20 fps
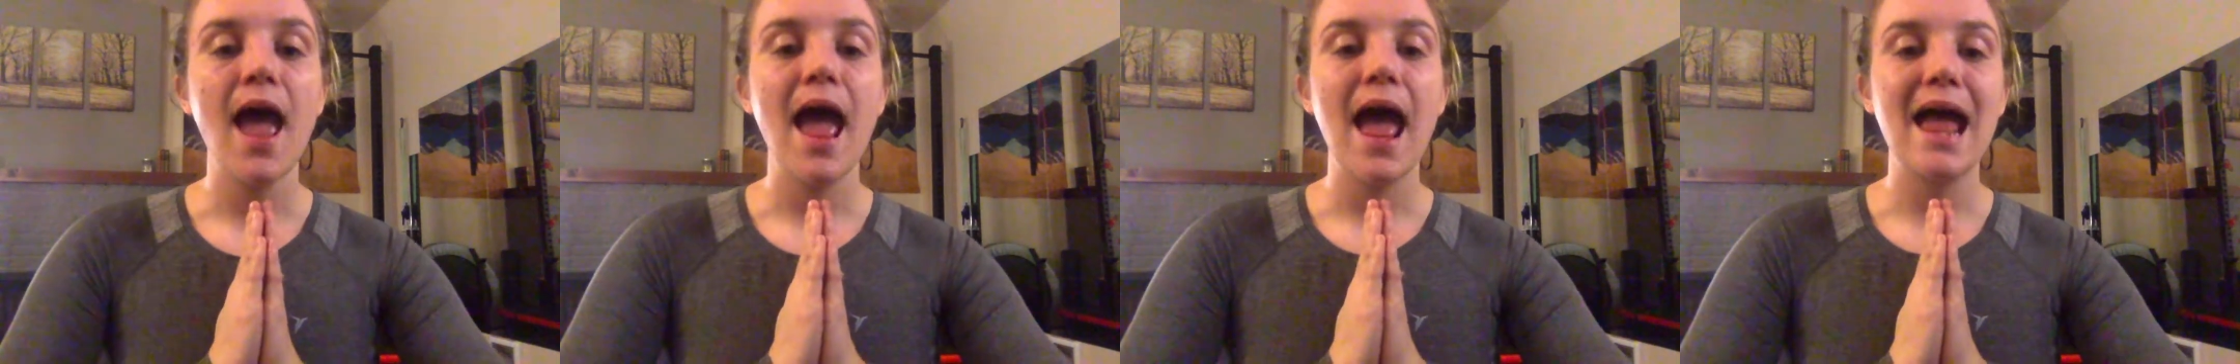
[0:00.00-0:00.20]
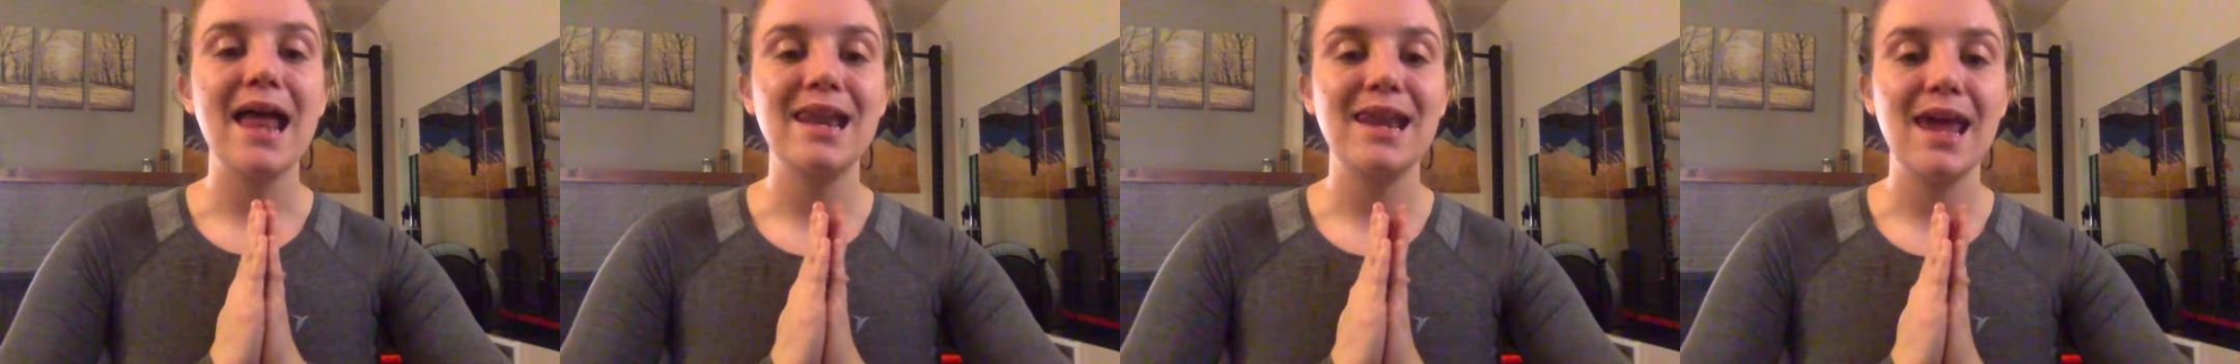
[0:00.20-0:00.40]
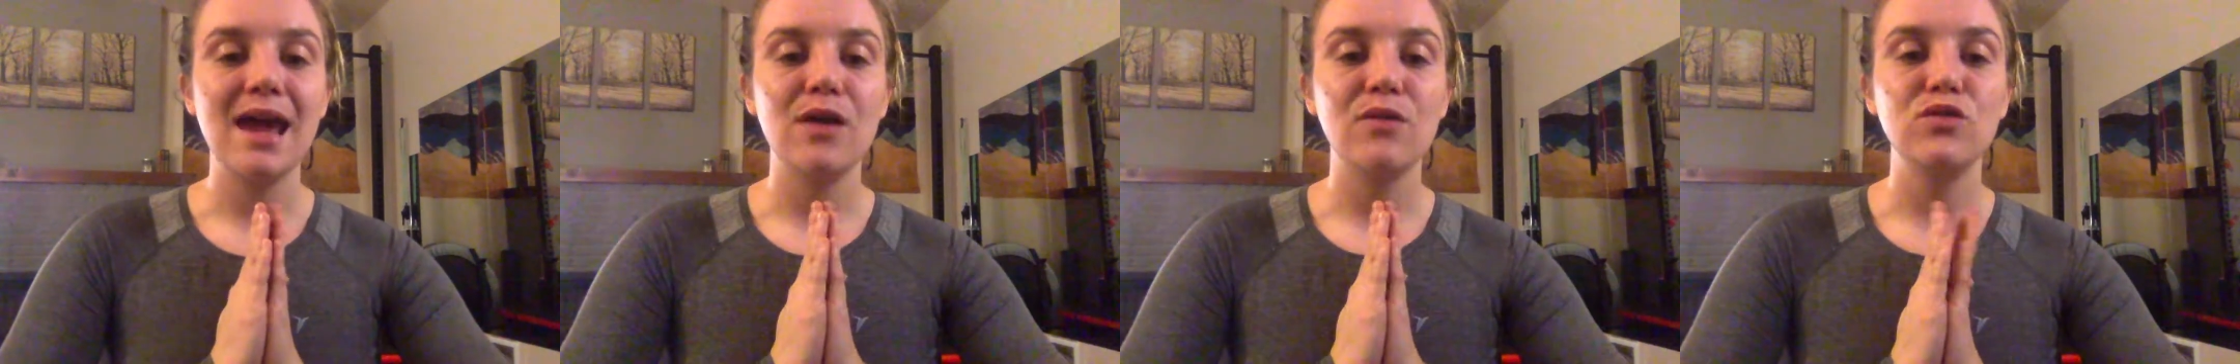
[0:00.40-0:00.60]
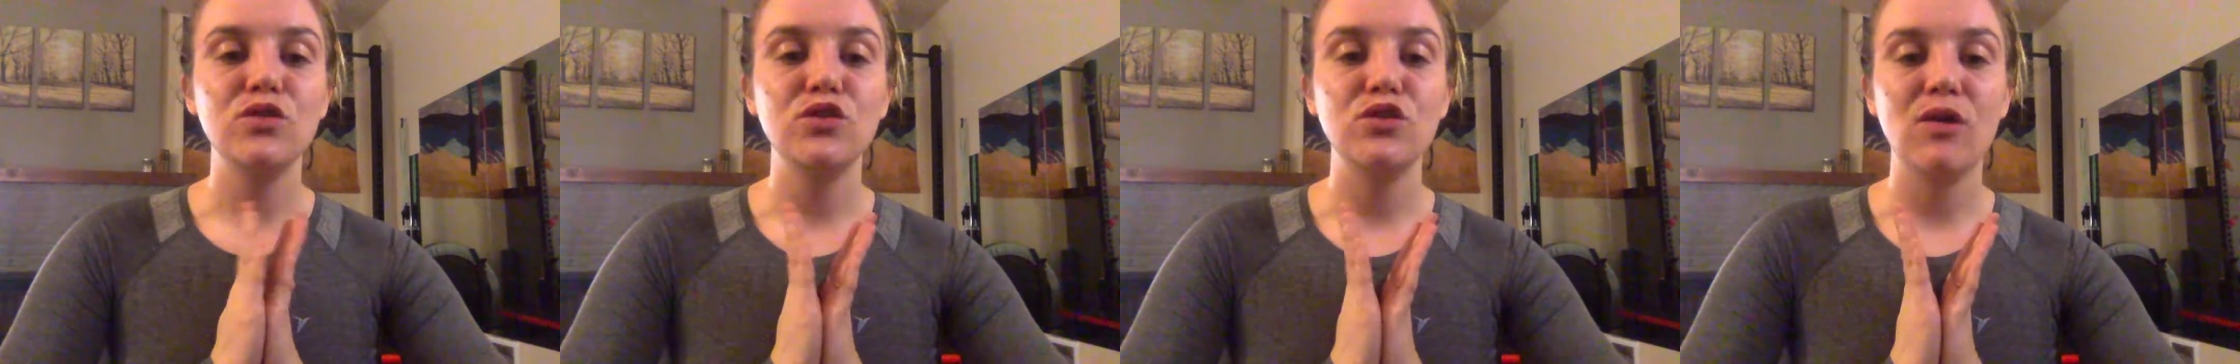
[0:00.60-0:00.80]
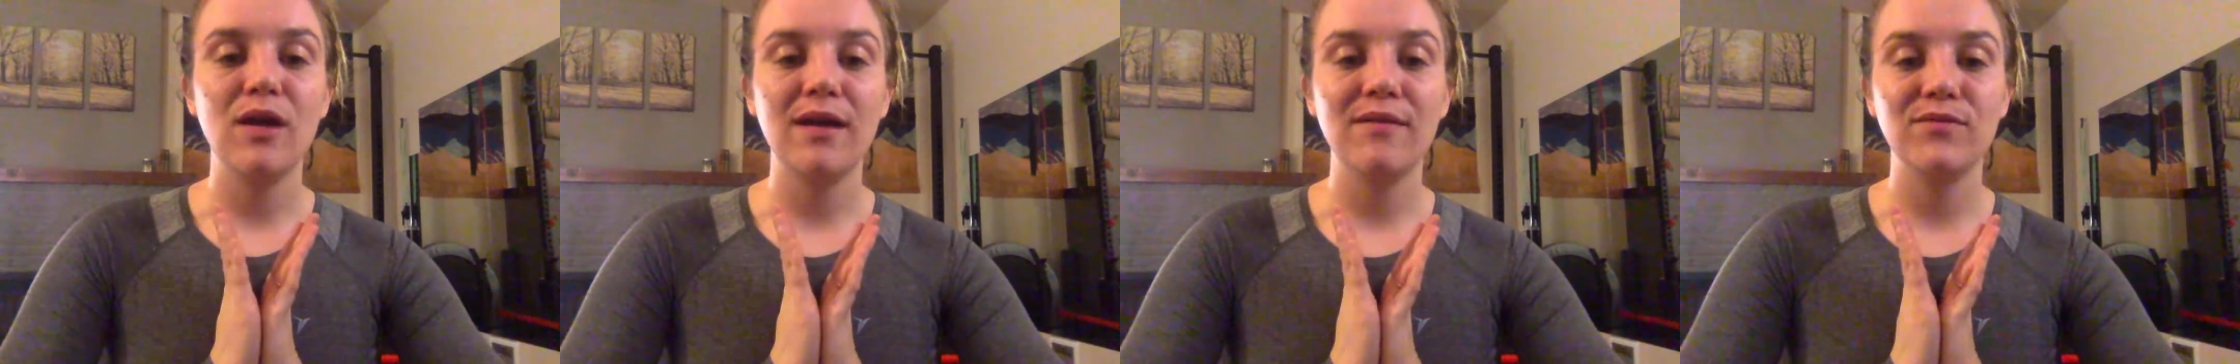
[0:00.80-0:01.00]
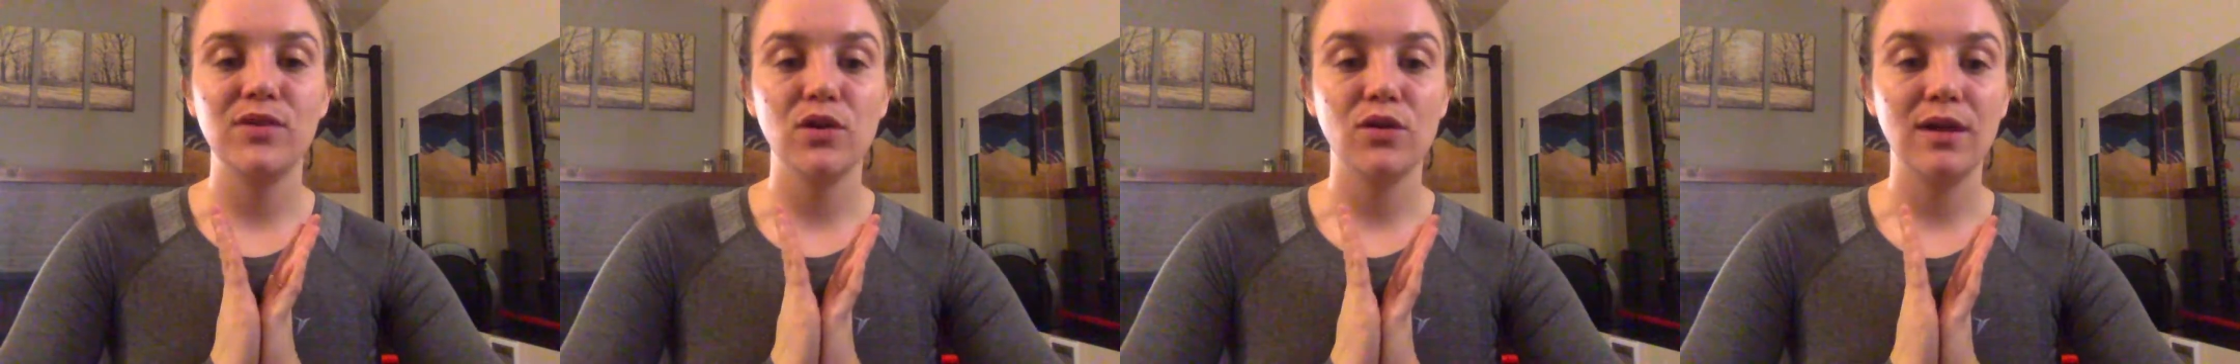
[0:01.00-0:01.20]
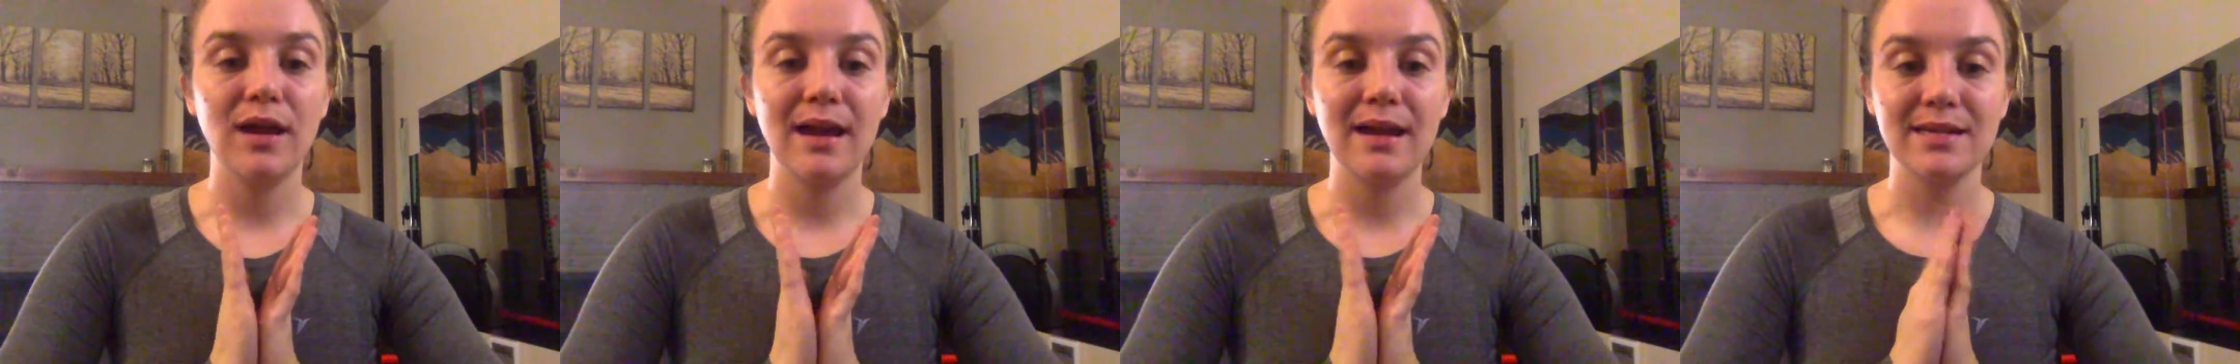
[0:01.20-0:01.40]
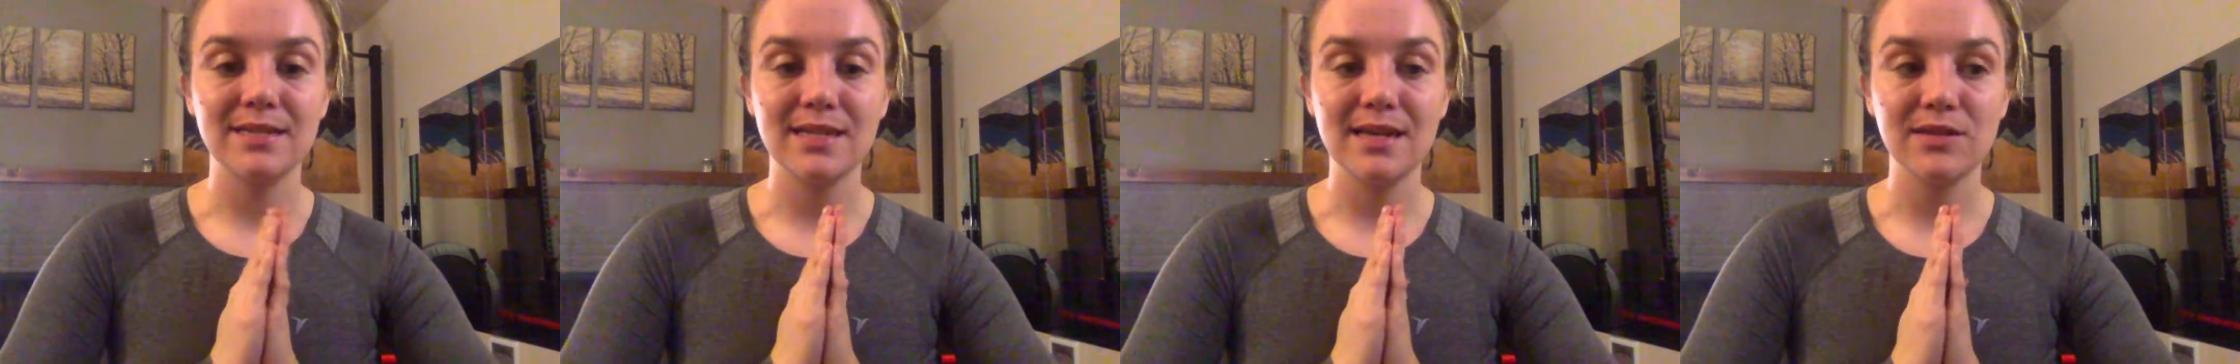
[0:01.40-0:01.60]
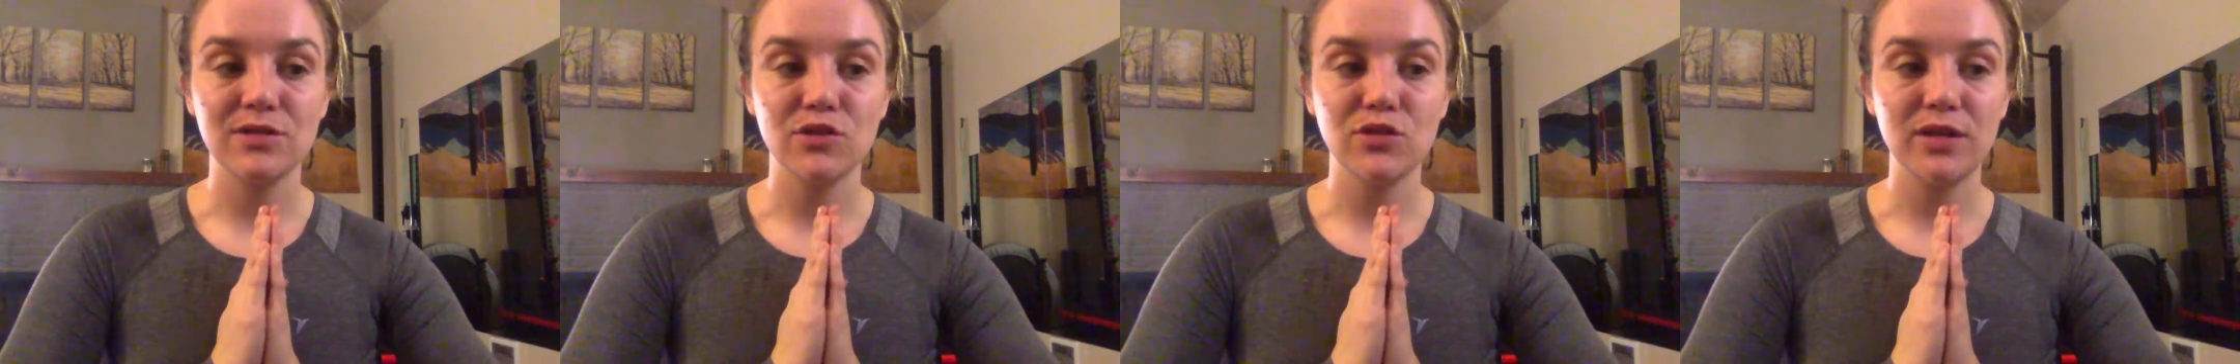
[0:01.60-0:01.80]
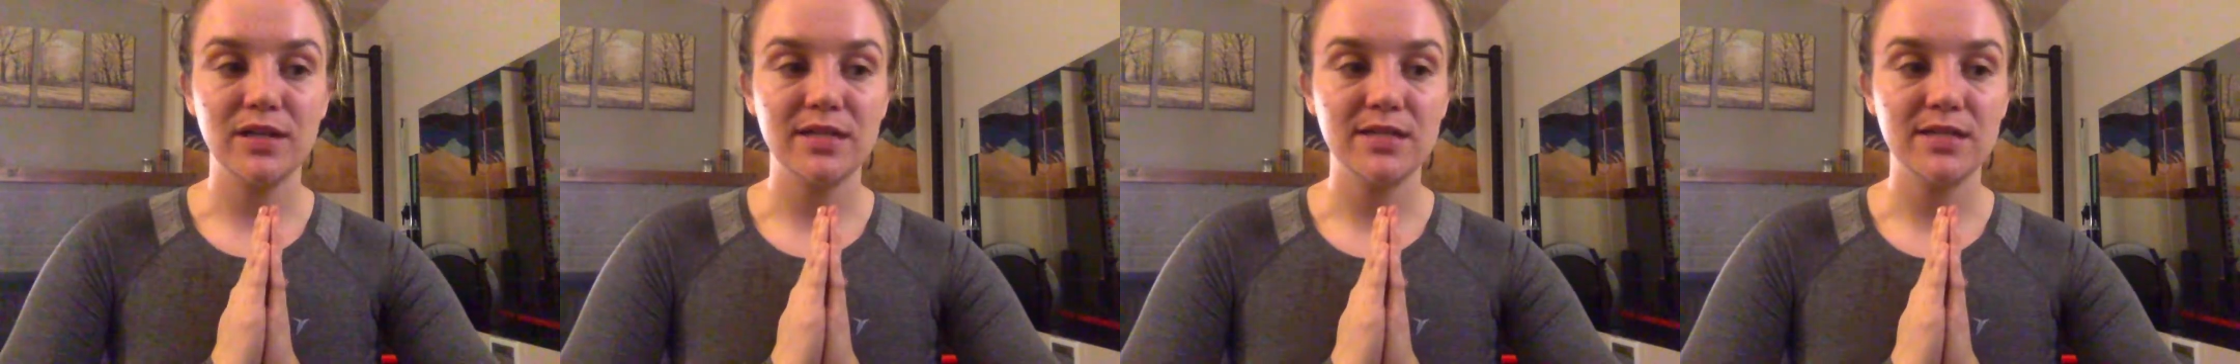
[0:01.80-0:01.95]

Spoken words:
and now you have your accessory.